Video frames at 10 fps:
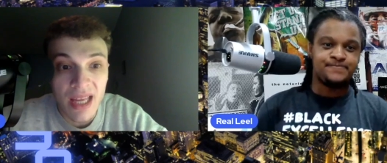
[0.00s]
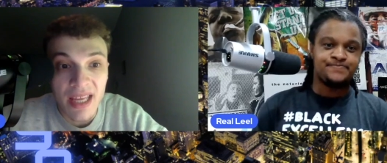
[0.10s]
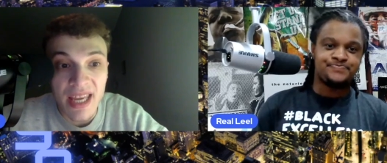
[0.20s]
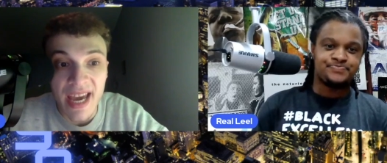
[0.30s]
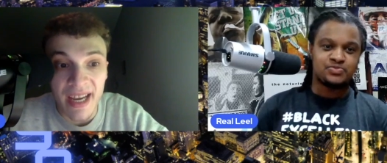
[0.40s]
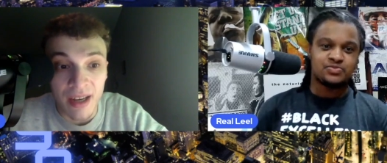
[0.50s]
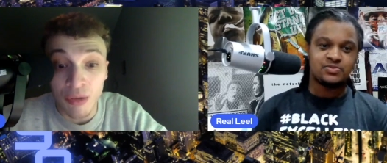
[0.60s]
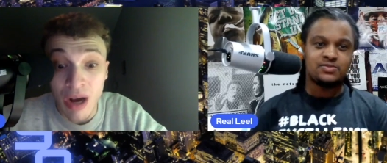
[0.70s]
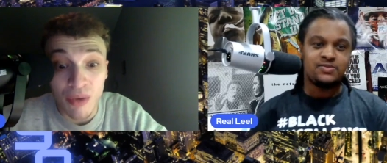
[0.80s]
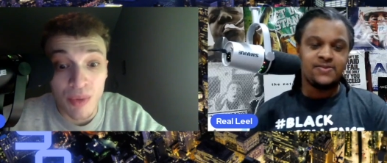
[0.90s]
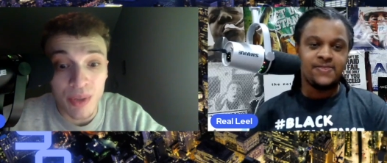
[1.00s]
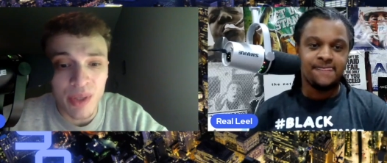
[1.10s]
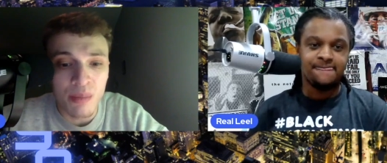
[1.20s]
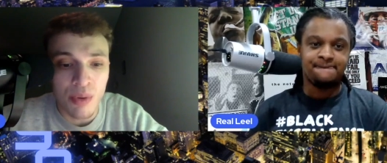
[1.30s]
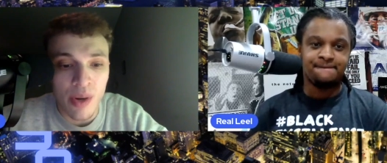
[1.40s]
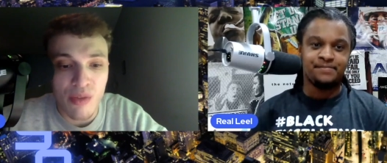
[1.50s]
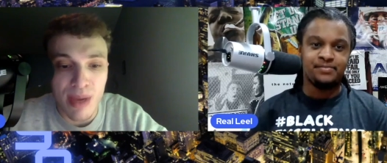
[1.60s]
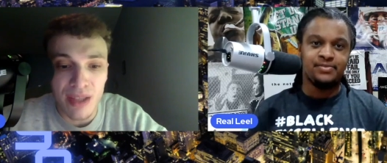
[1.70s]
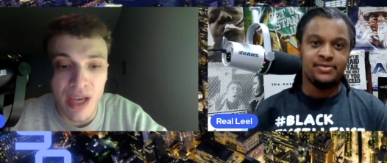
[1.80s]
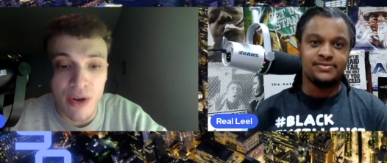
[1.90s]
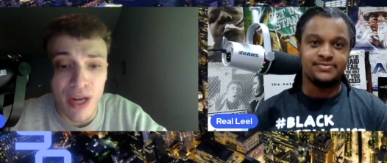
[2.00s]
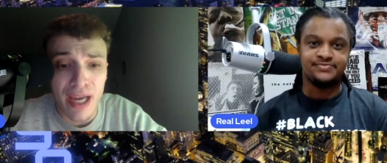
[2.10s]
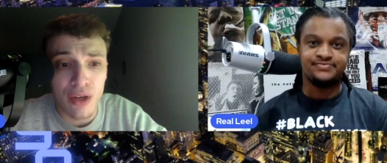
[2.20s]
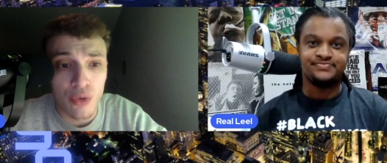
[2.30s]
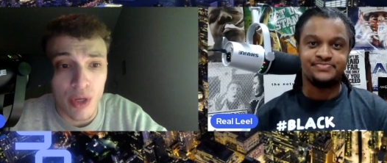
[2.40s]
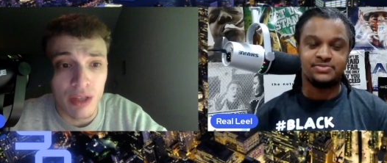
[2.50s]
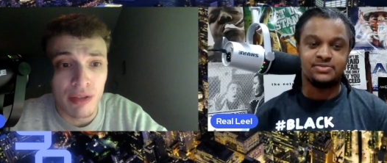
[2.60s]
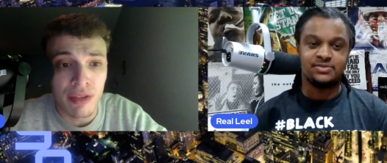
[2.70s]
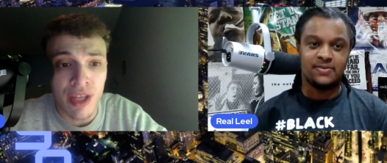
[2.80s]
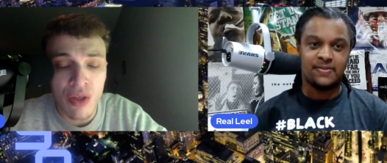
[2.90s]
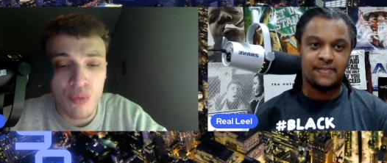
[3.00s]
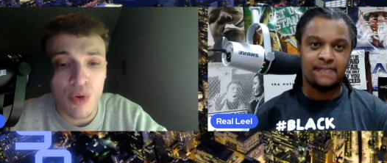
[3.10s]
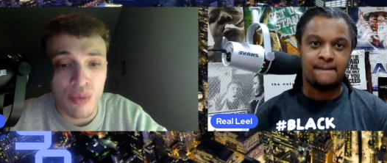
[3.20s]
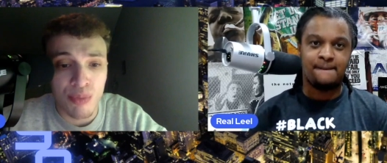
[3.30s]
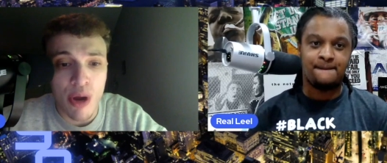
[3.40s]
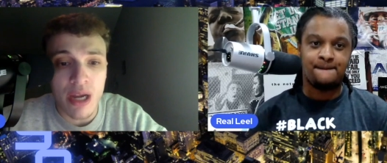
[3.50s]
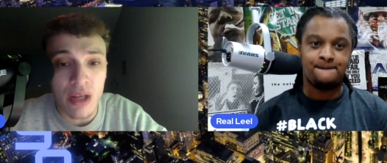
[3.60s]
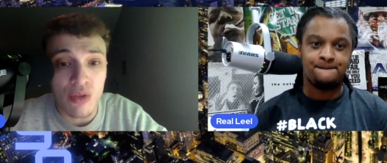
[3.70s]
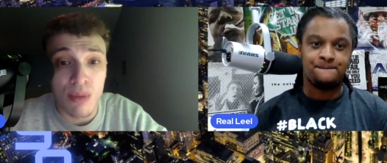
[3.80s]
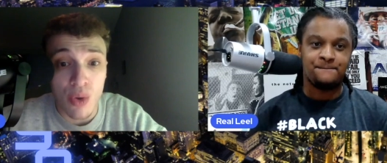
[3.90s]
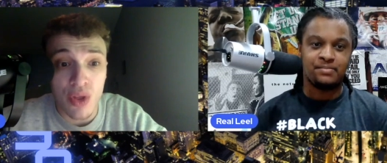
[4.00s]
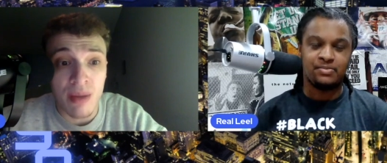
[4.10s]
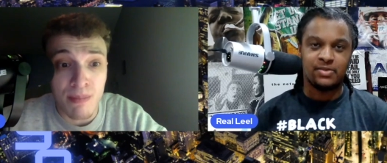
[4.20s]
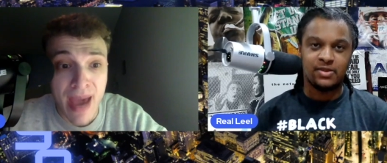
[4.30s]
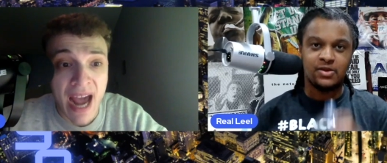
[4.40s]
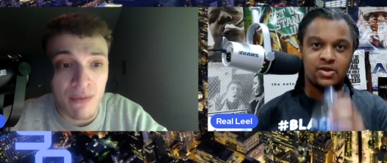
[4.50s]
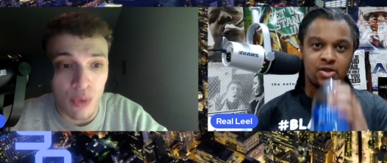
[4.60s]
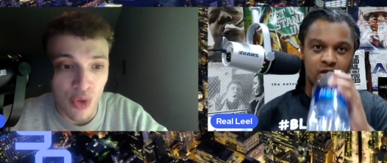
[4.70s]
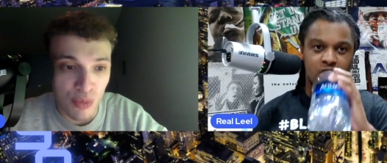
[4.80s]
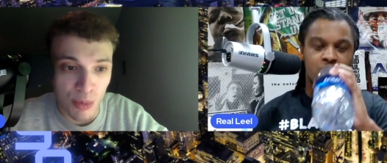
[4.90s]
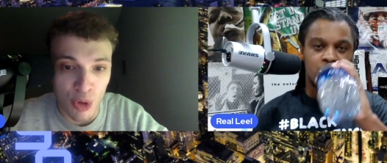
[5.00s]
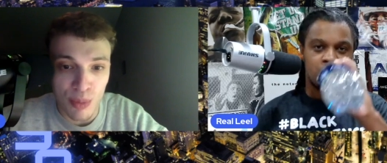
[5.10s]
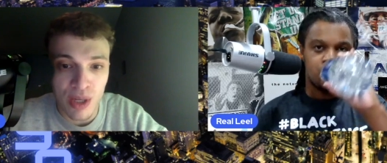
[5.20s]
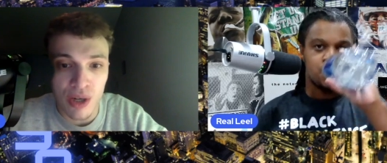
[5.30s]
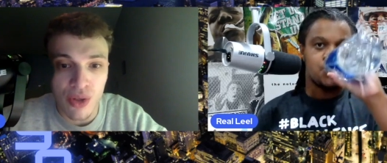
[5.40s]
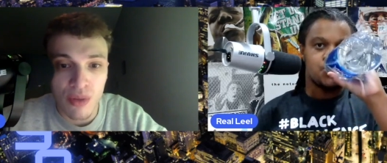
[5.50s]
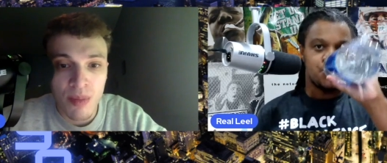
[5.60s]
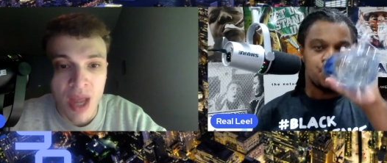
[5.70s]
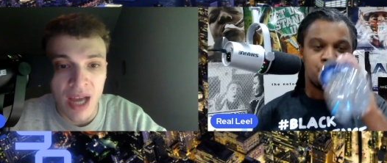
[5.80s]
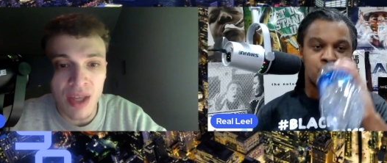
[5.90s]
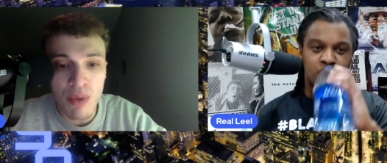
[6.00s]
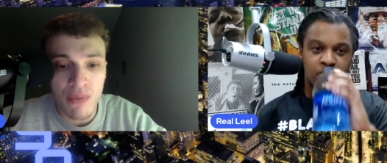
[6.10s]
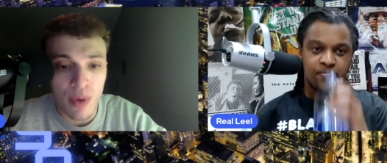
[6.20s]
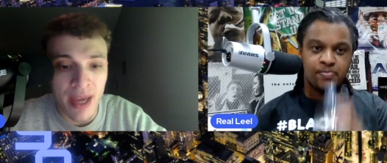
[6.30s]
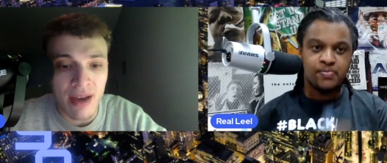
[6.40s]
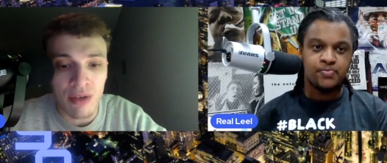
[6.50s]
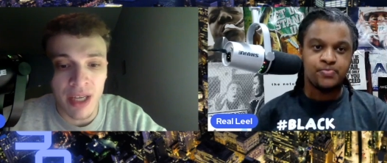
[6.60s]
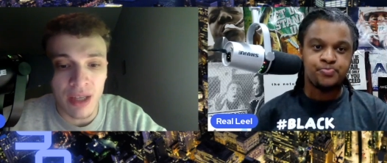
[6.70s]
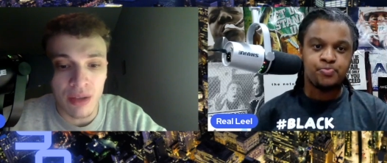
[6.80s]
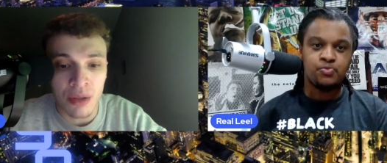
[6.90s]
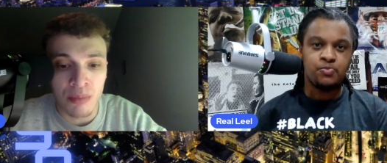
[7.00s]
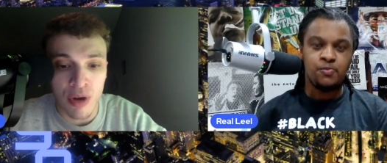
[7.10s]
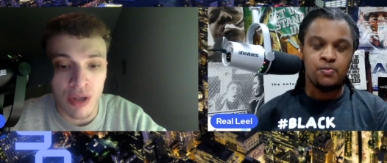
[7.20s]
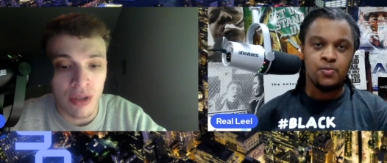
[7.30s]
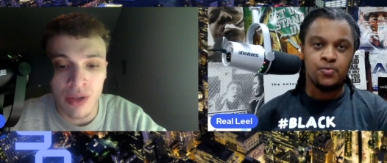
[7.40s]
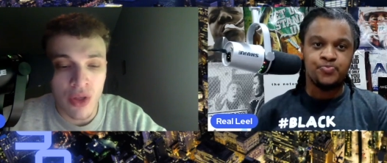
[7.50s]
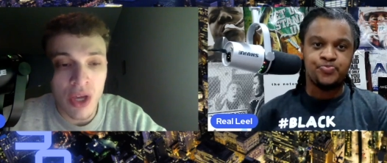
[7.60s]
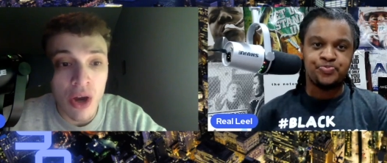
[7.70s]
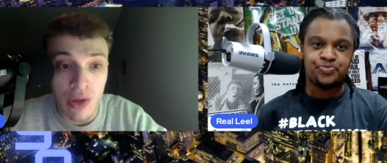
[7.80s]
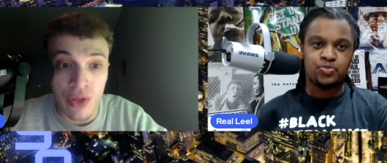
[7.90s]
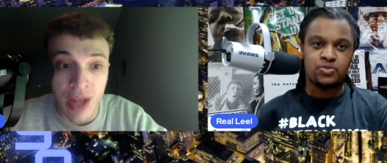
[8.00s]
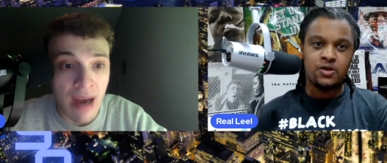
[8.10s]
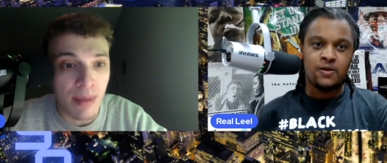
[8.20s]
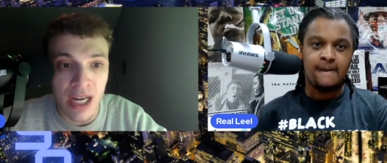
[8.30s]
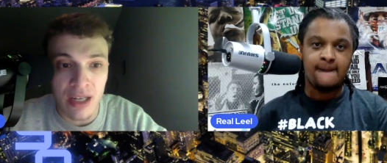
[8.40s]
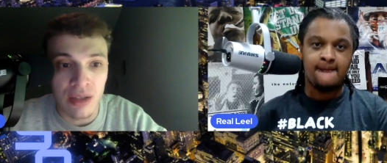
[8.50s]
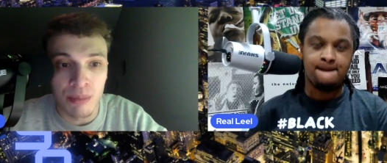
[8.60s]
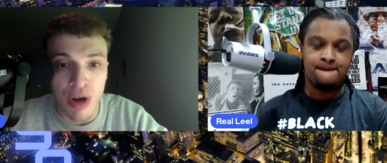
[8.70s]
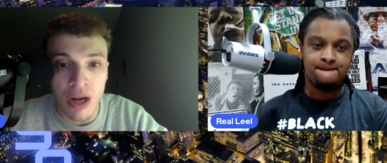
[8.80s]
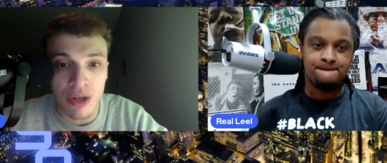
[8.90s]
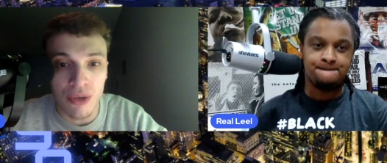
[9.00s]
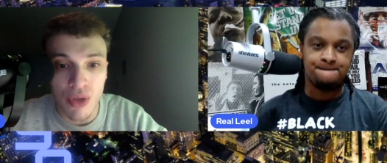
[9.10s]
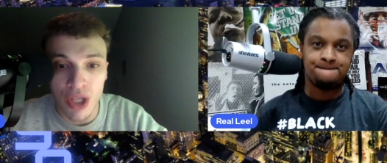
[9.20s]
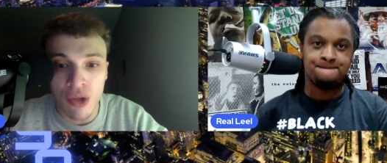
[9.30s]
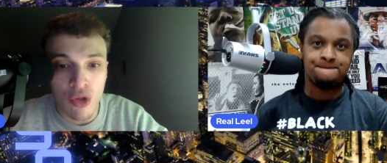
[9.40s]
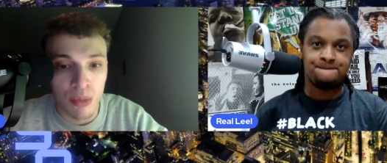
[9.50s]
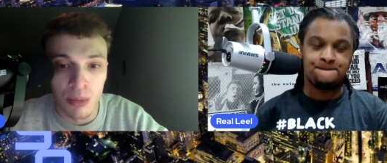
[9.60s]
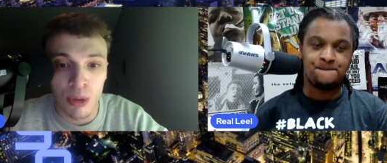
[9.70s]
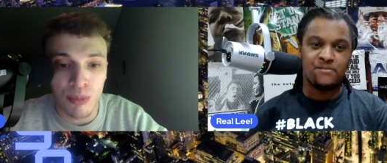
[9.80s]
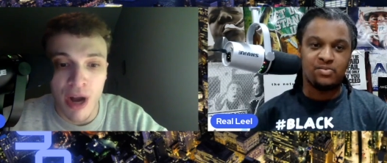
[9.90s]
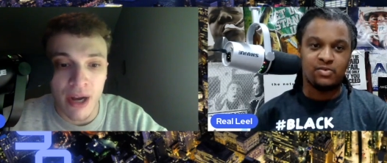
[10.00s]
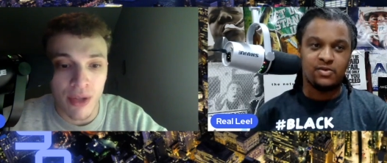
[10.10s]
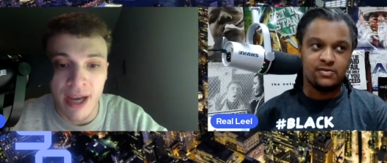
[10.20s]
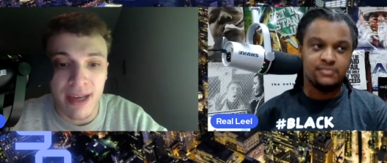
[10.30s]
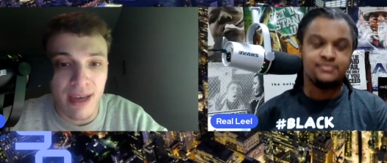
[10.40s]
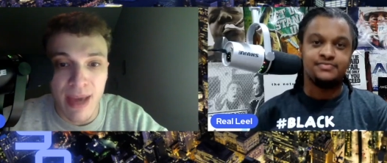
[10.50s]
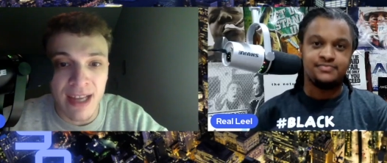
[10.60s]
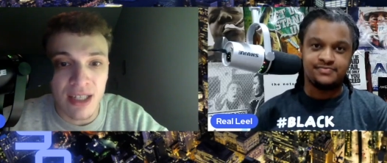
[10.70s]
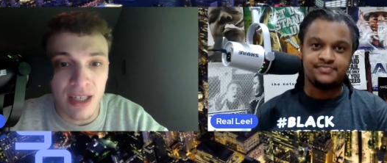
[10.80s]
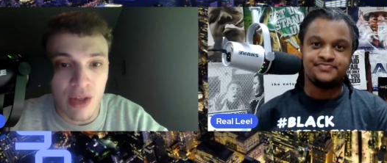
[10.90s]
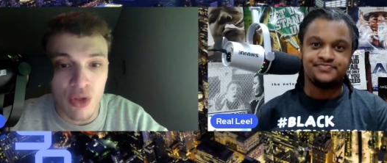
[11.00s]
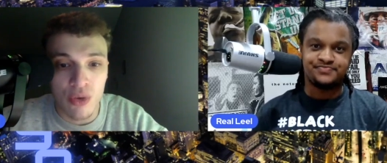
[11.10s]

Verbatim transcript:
Speaker 1: Yeah, a lot of really good points made there, and I agree. This was Brady's most impactful Super Bowl because I think we forget, like, the Seahawks dominated the Broncos in the Super Bowl prior. That game ended as soon